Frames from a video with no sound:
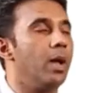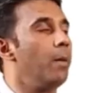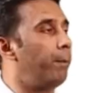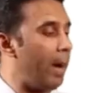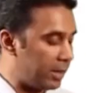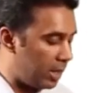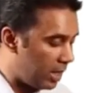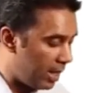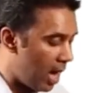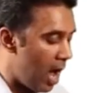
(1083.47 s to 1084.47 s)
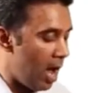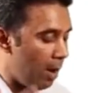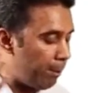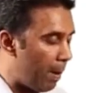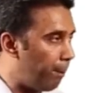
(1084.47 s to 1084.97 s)
bacteria
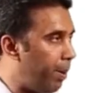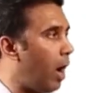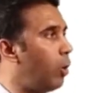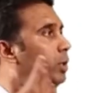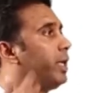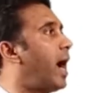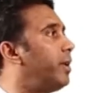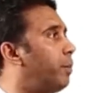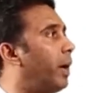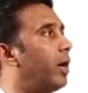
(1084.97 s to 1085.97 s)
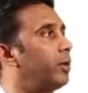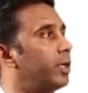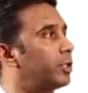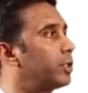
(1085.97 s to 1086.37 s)
pump out the antibiotics.